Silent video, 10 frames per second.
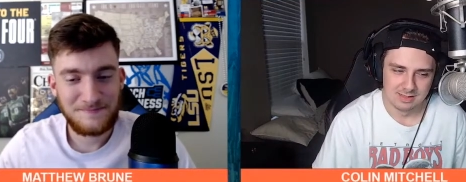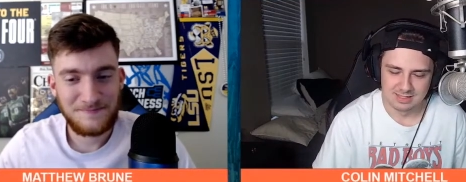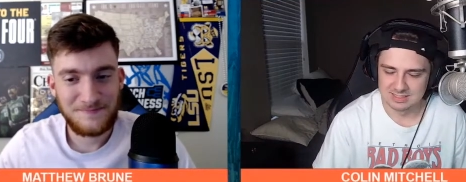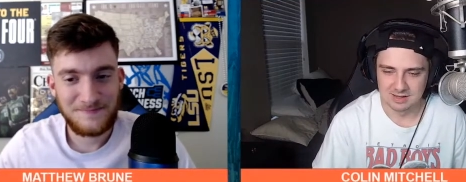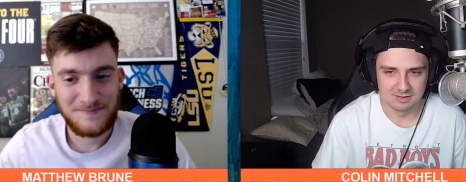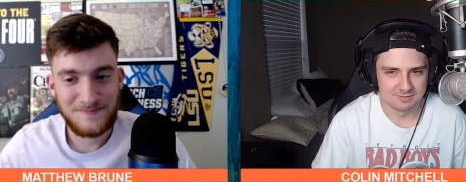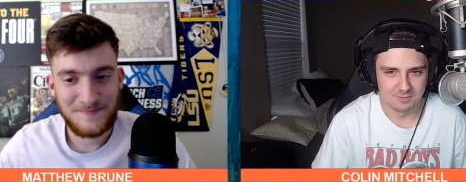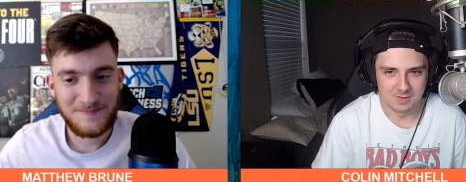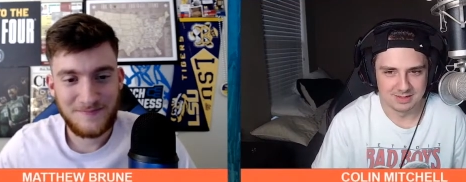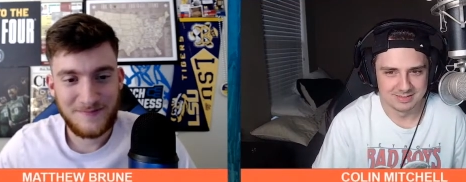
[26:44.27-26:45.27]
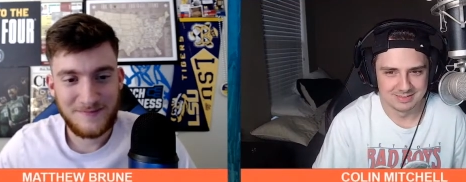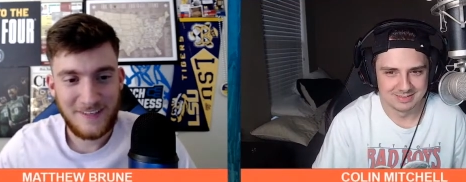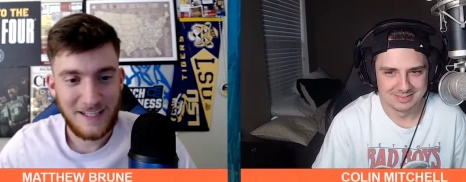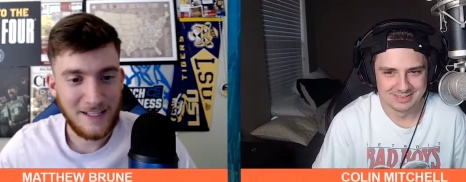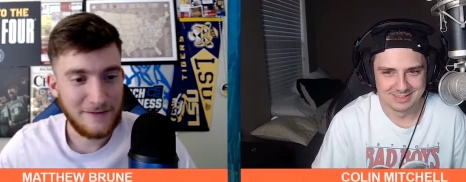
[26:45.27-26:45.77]
Speaker 1: it's tough for me. I
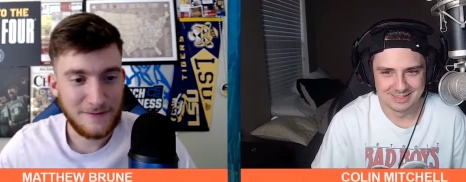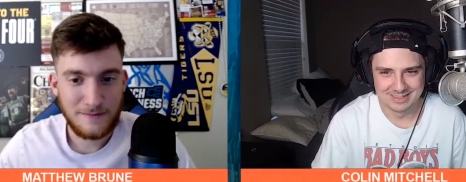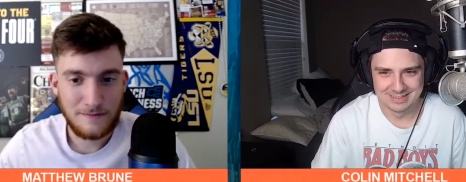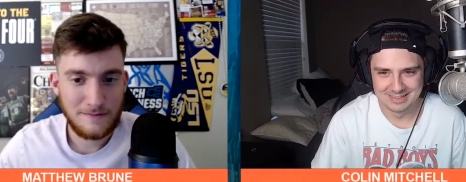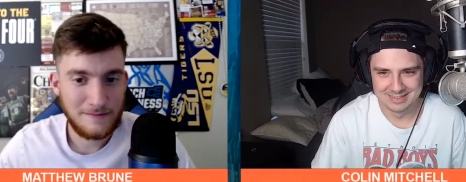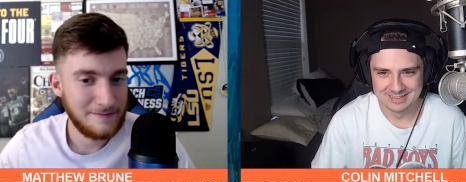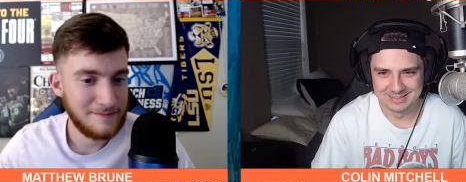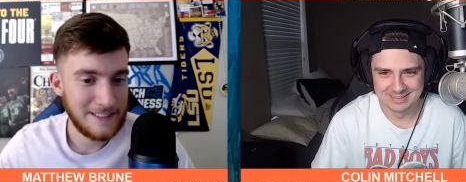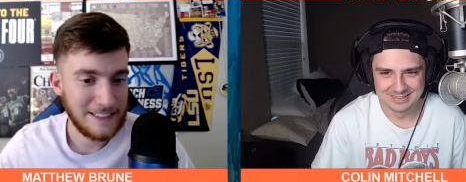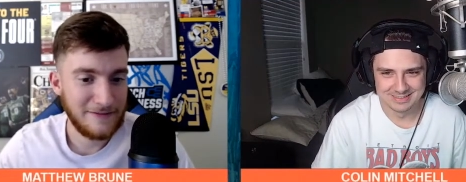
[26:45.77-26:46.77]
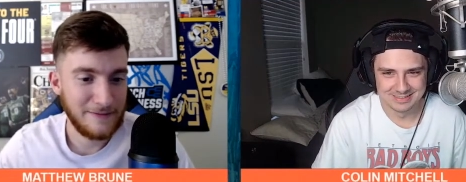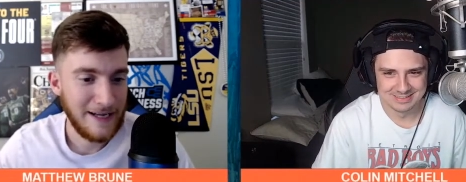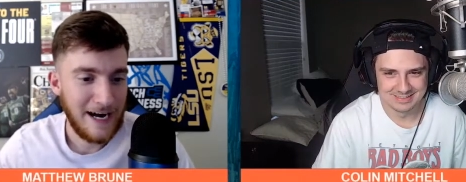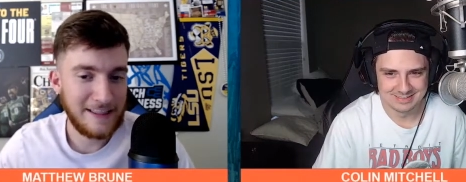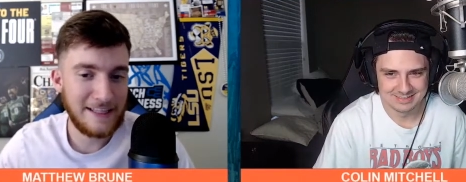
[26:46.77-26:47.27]
love him. I love him.
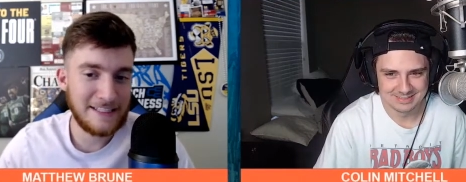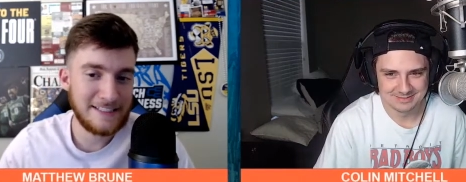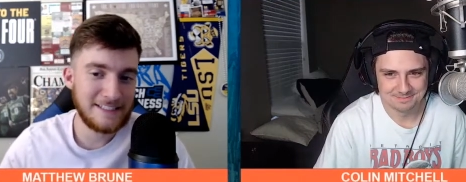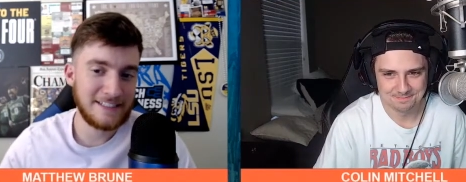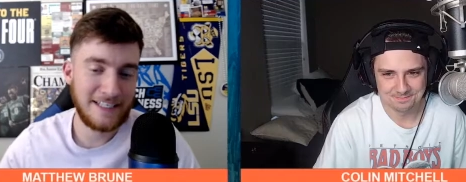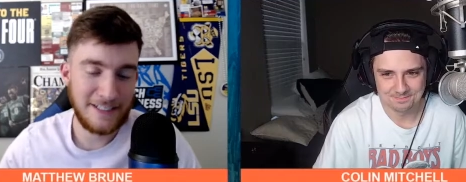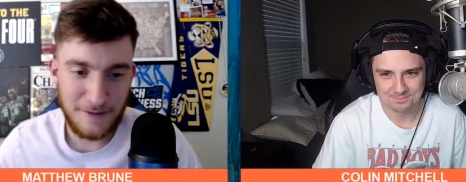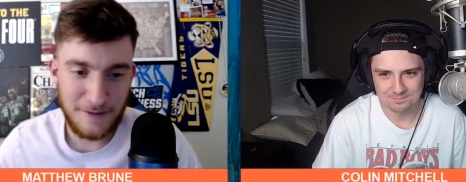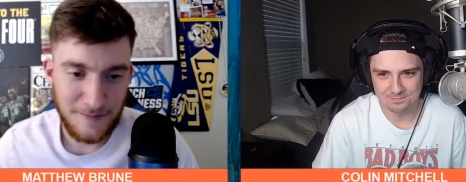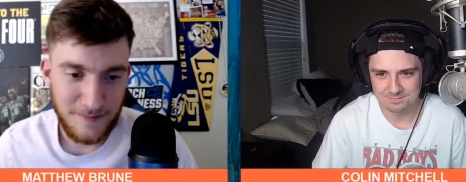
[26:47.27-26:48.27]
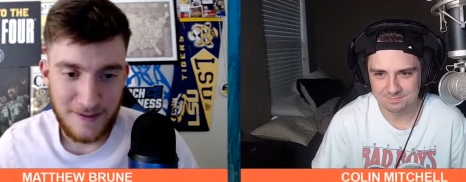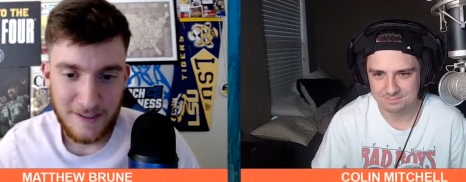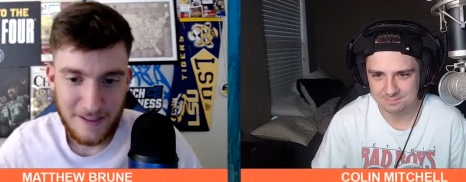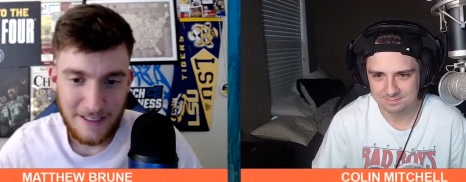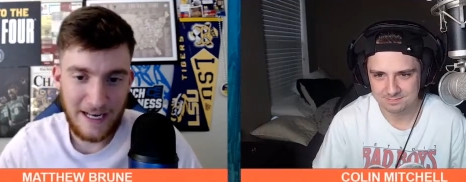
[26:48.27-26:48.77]
I think this is a year.
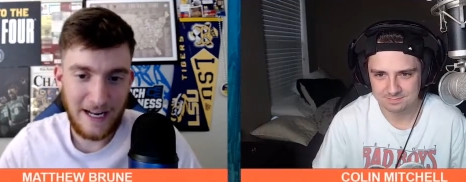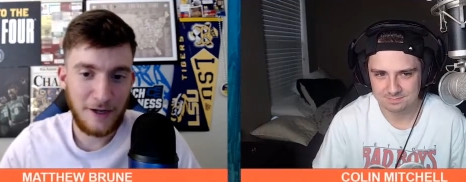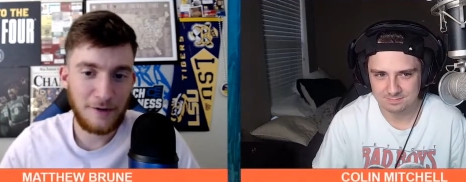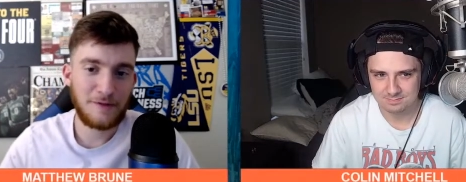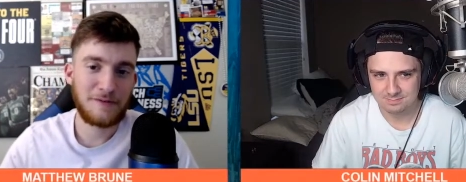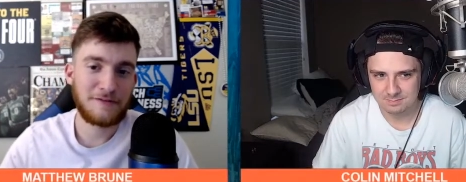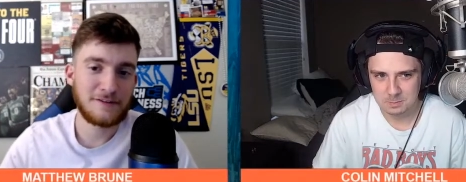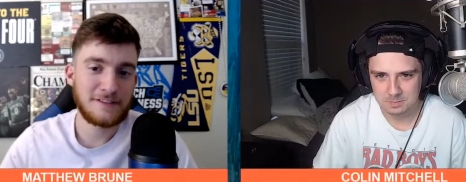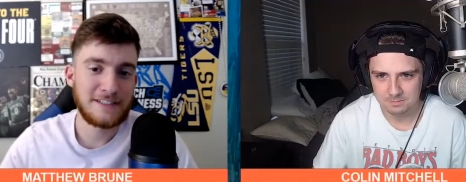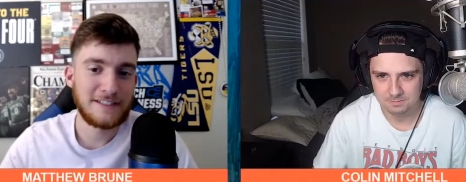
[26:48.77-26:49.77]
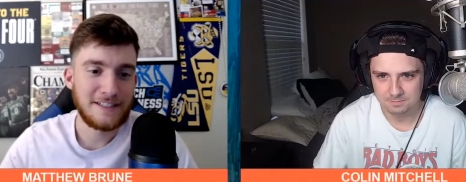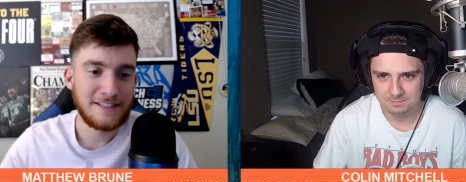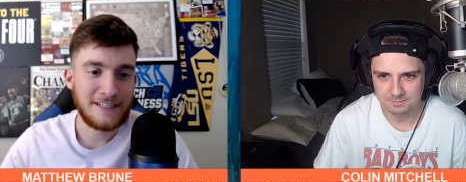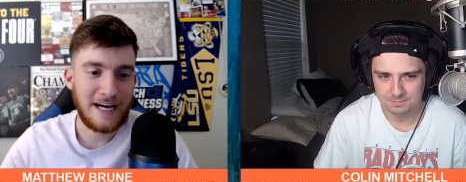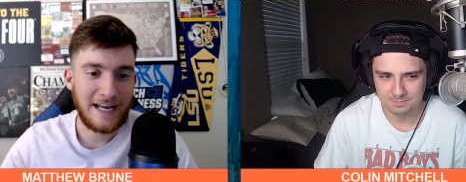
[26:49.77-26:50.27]
And I know when we first did this,
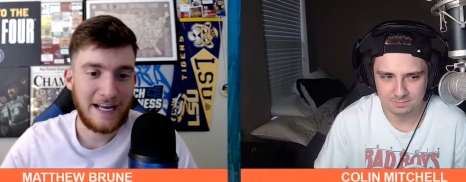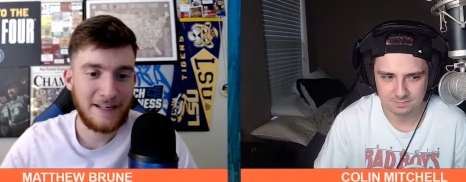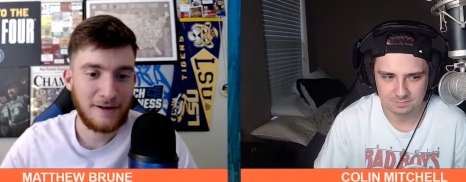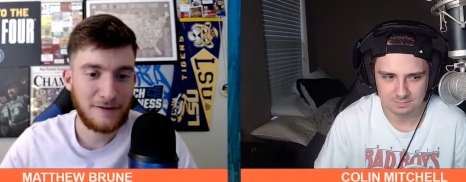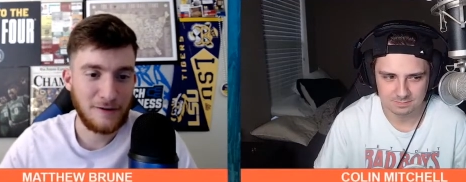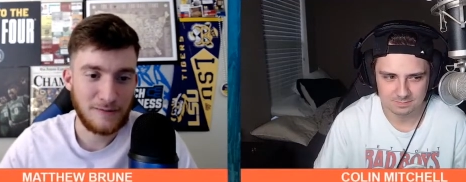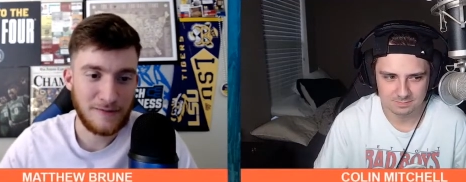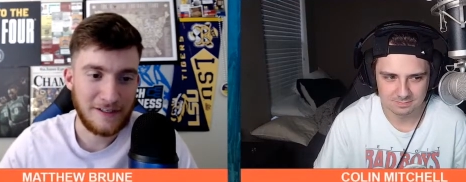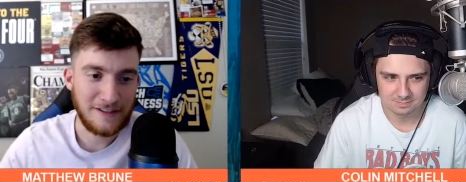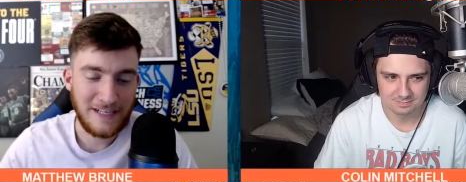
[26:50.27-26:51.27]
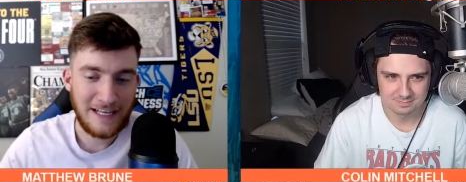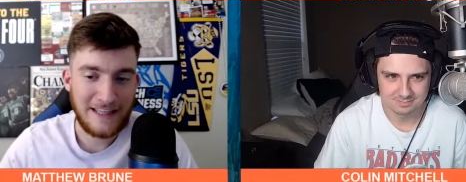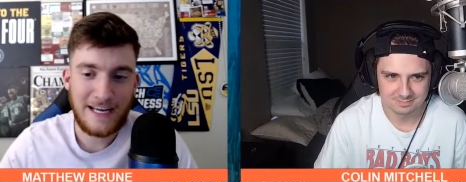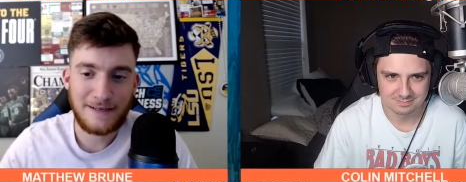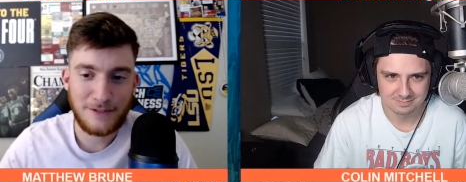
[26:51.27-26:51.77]
I hated all the old players. I think
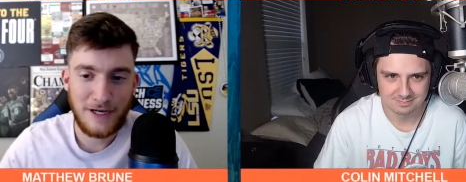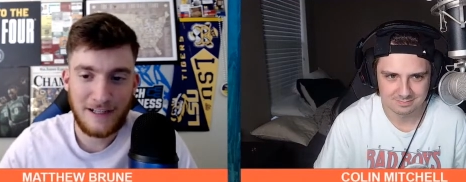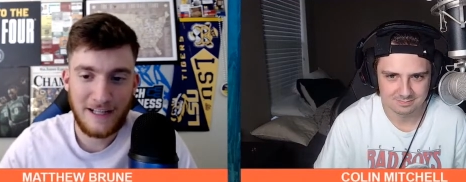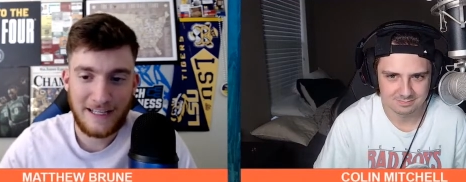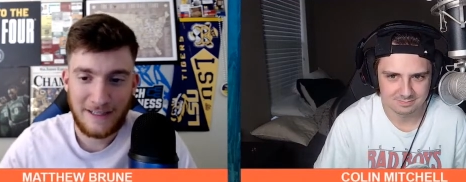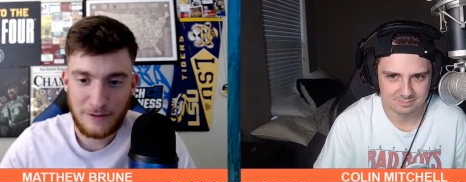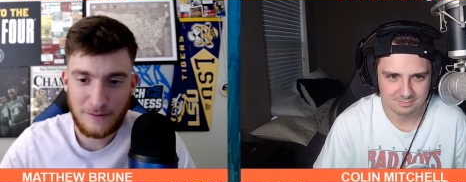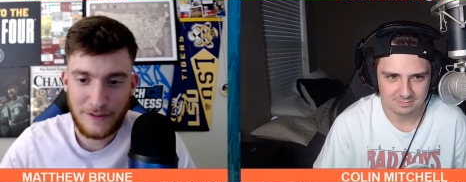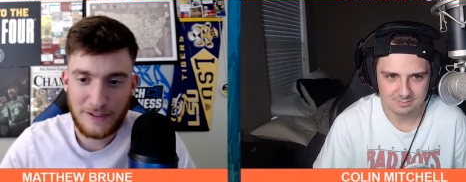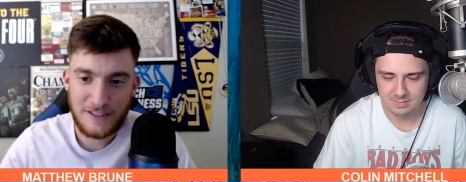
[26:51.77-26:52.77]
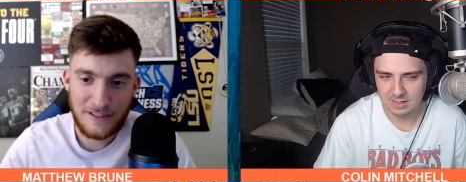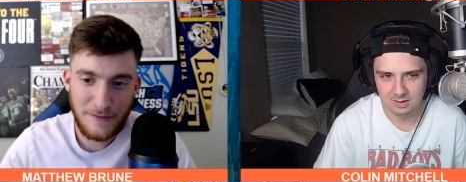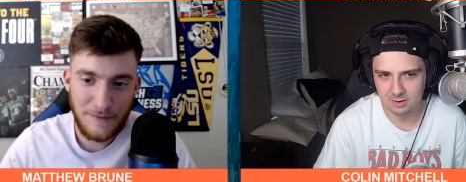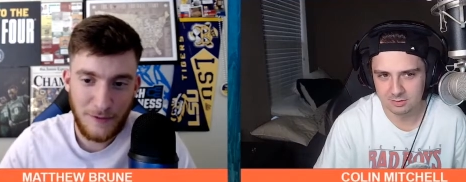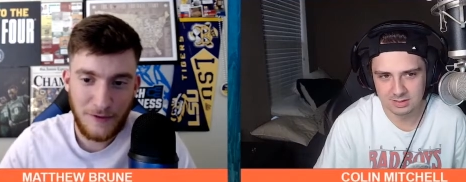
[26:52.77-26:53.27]
I'm starting to like the old players a little bit more.
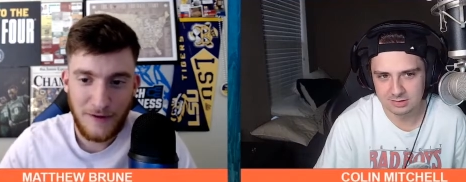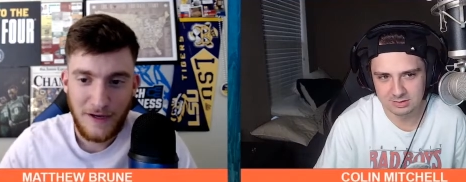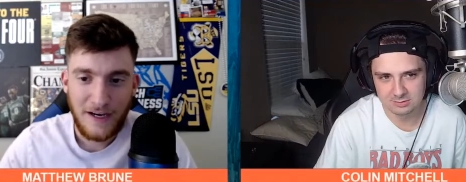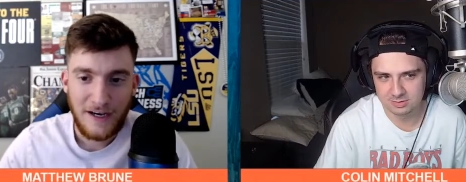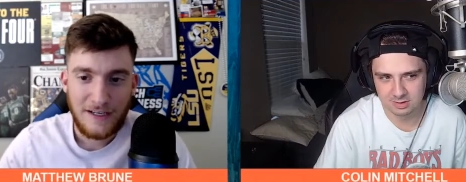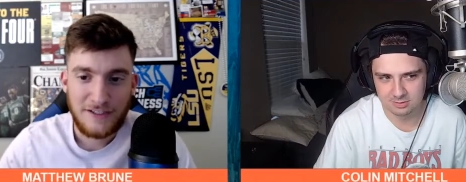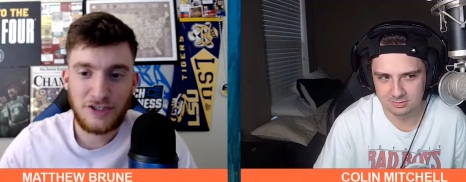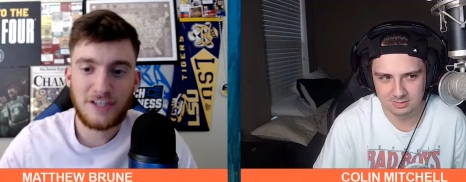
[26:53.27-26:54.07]
No, you, you don't. Just